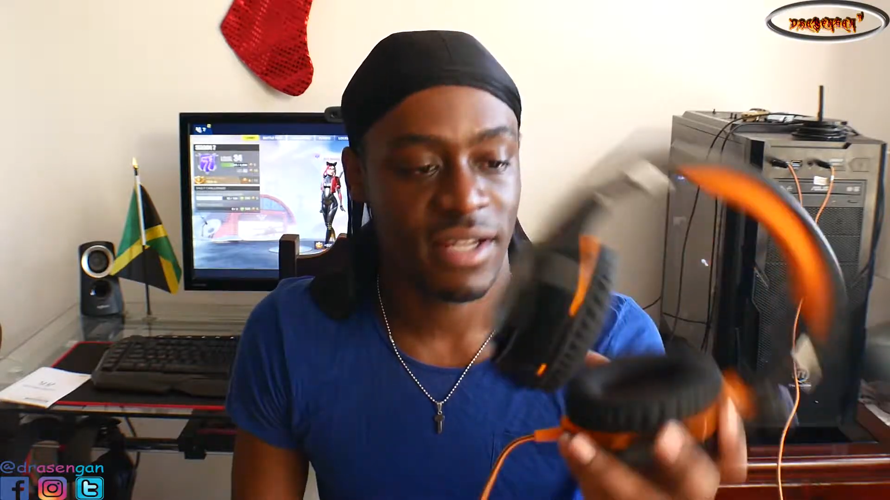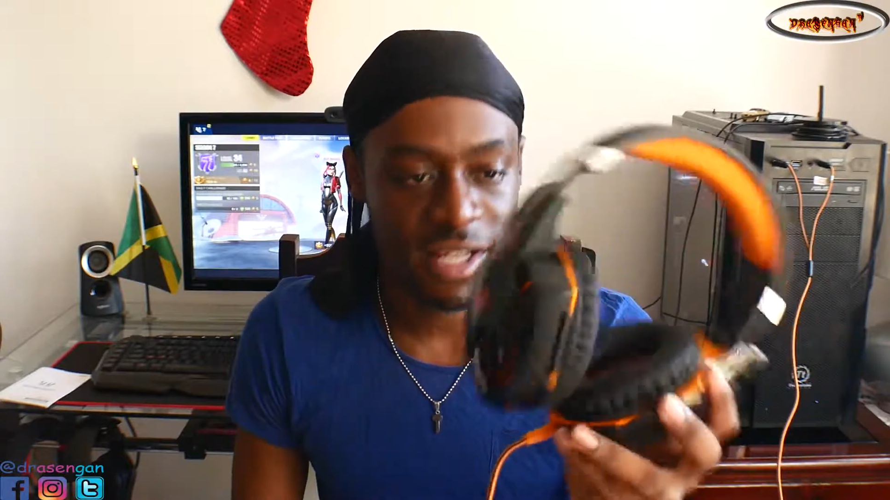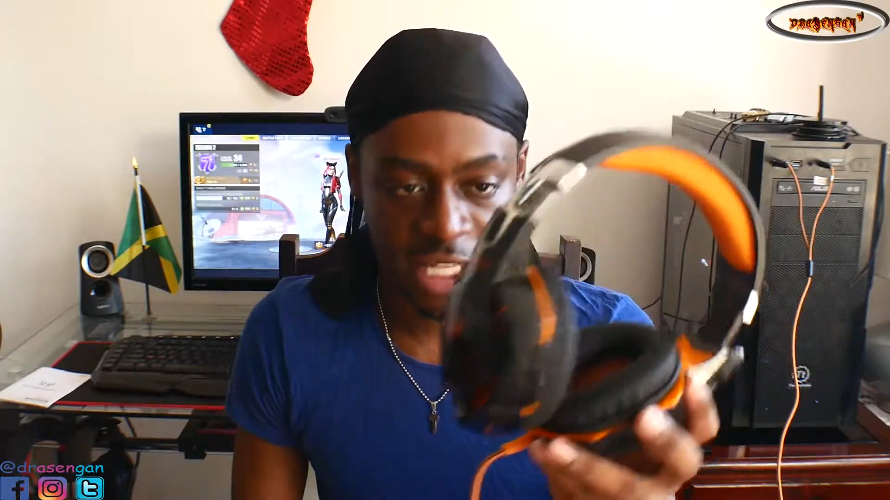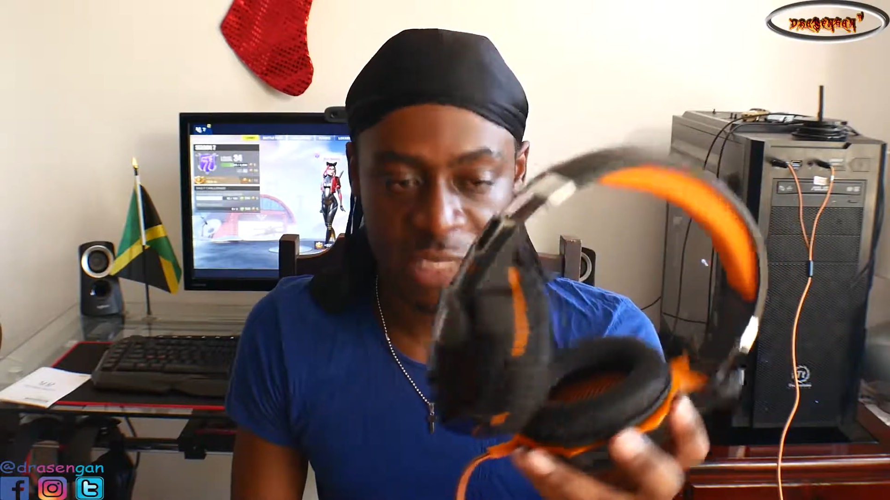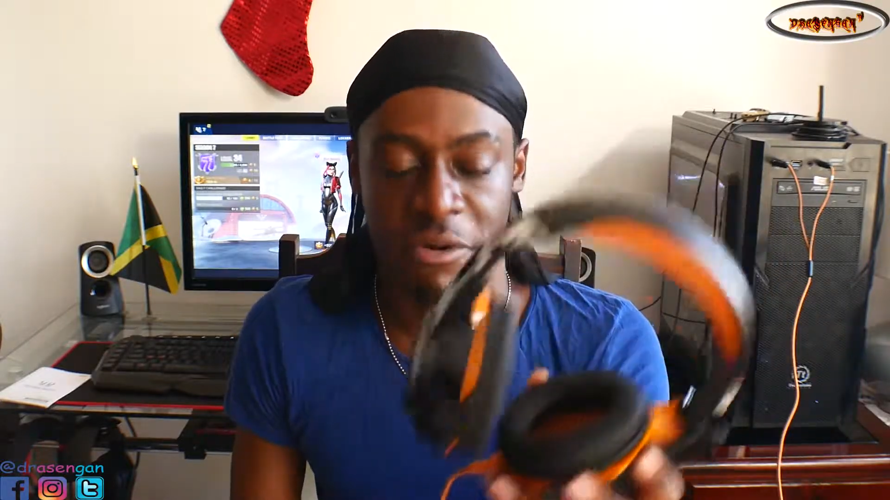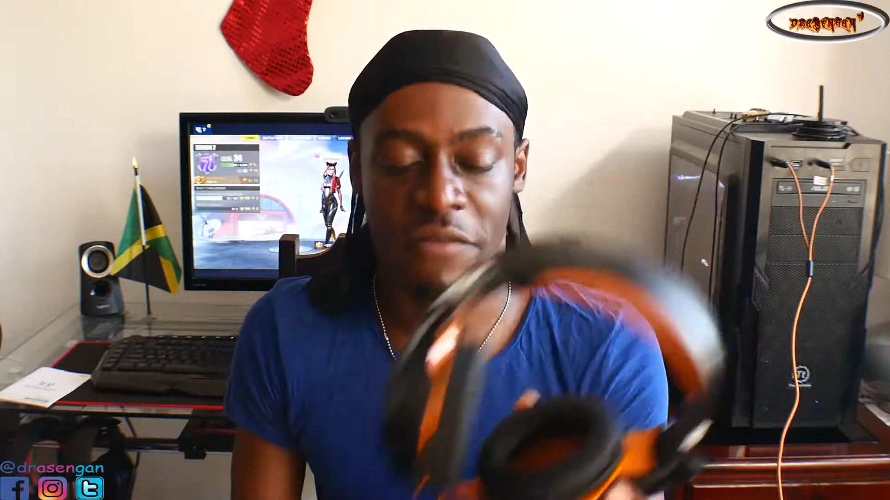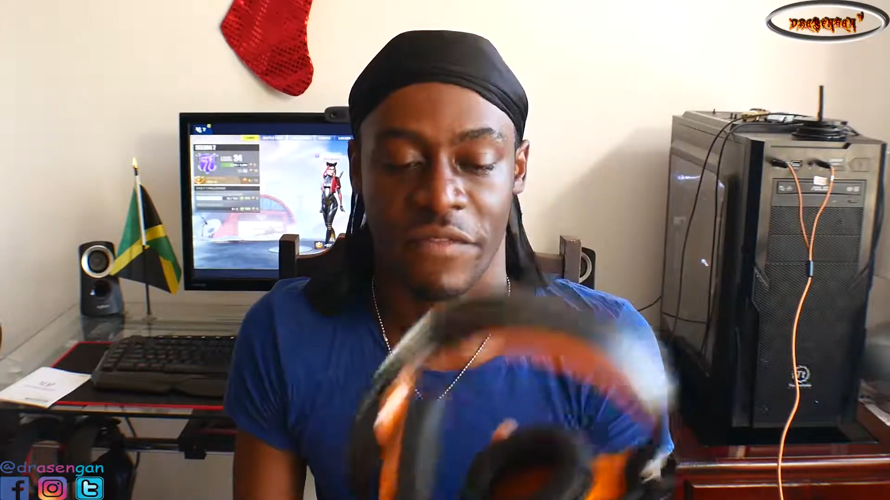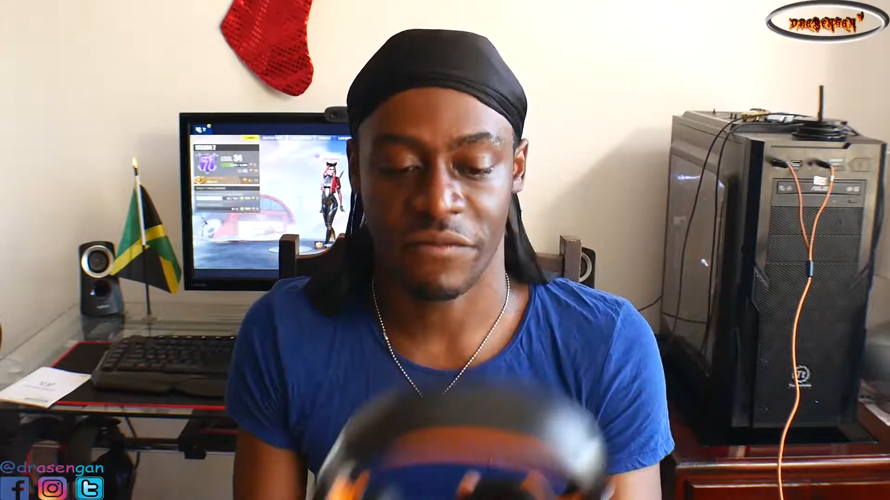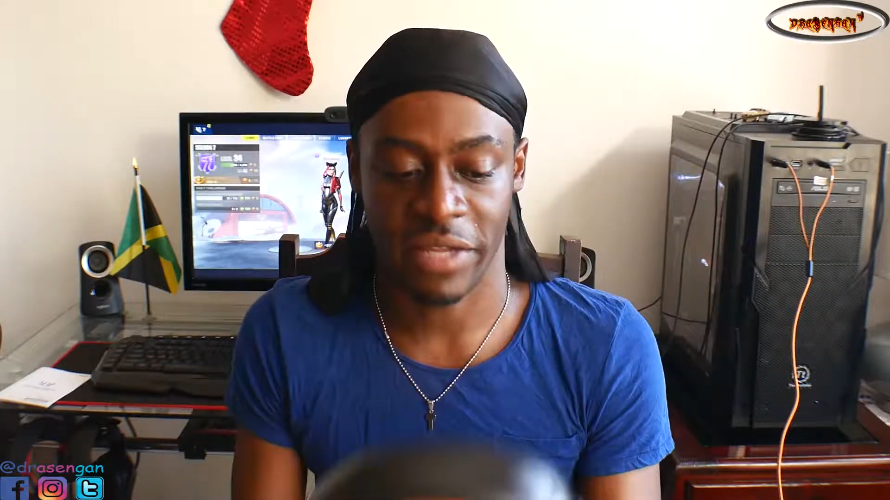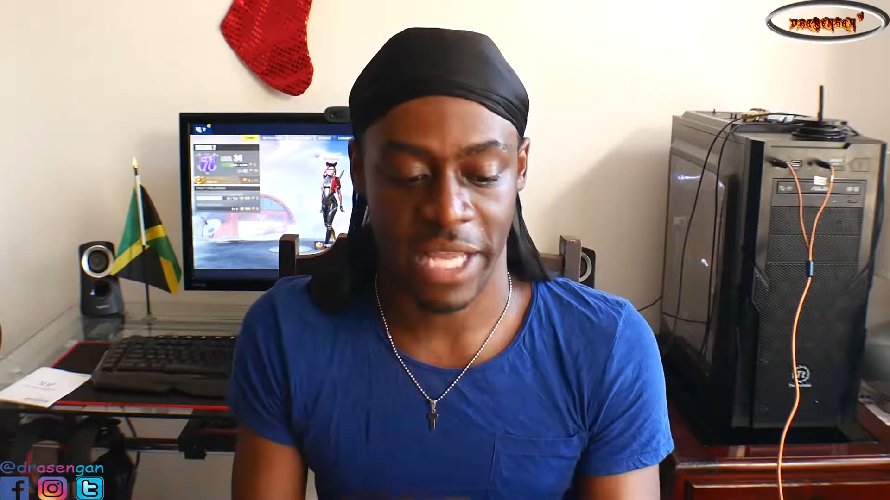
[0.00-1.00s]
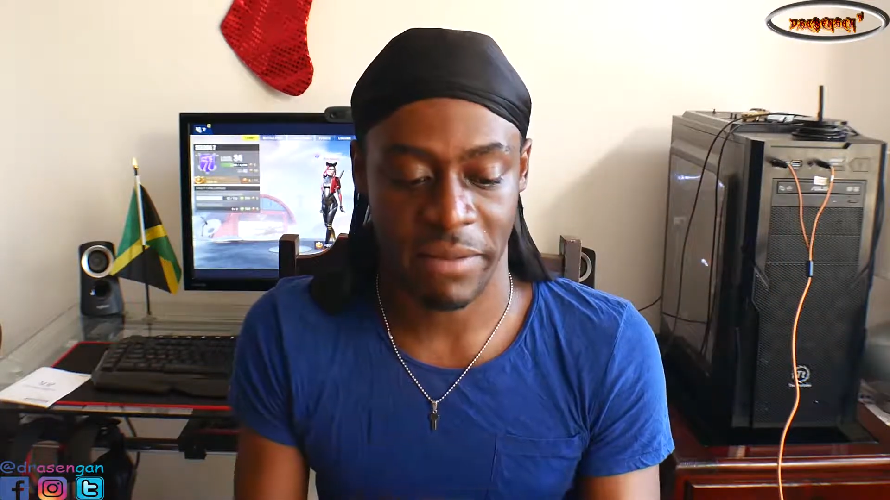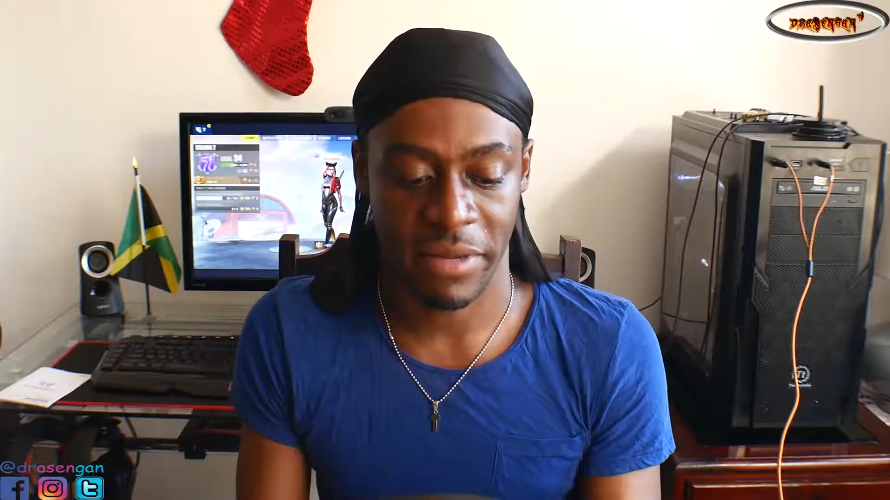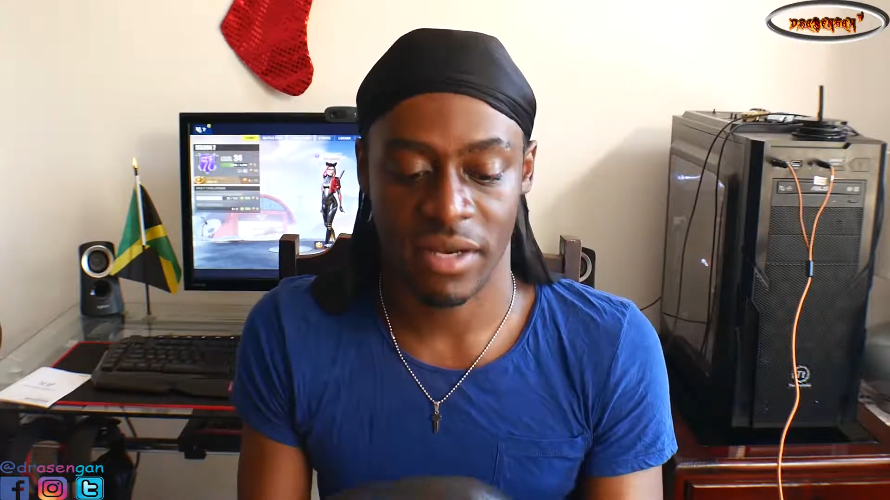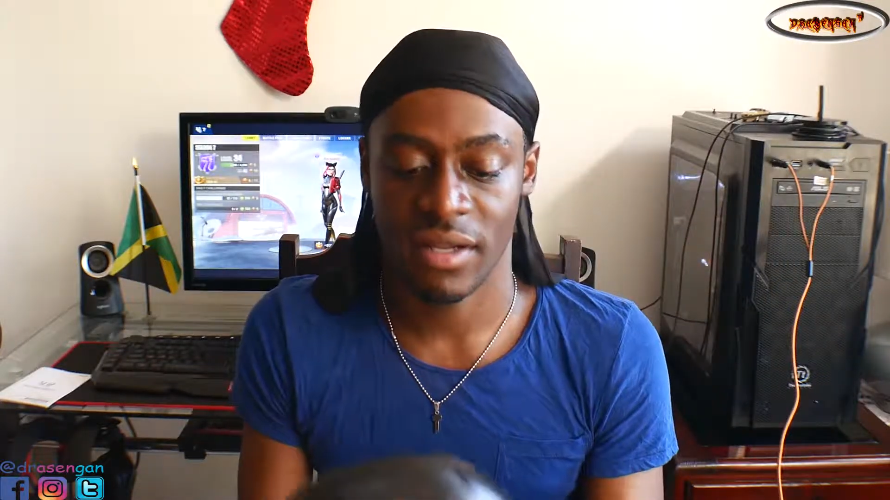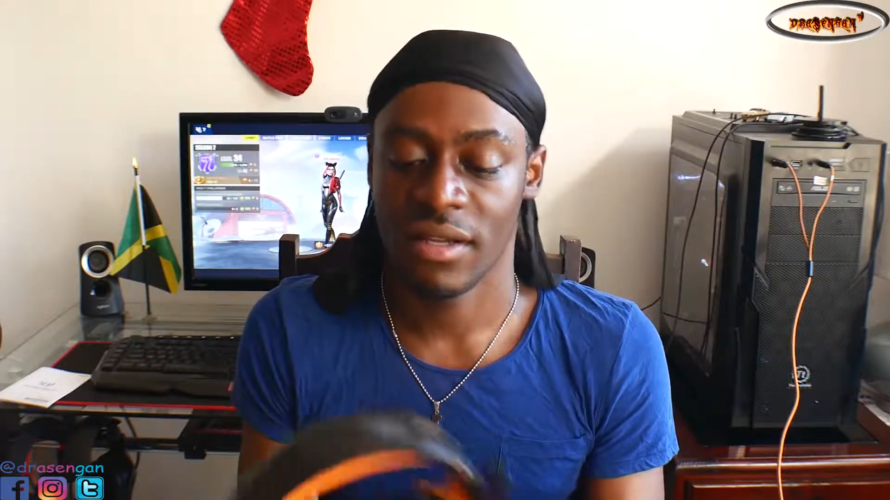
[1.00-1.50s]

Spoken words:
it's perfect for gaming.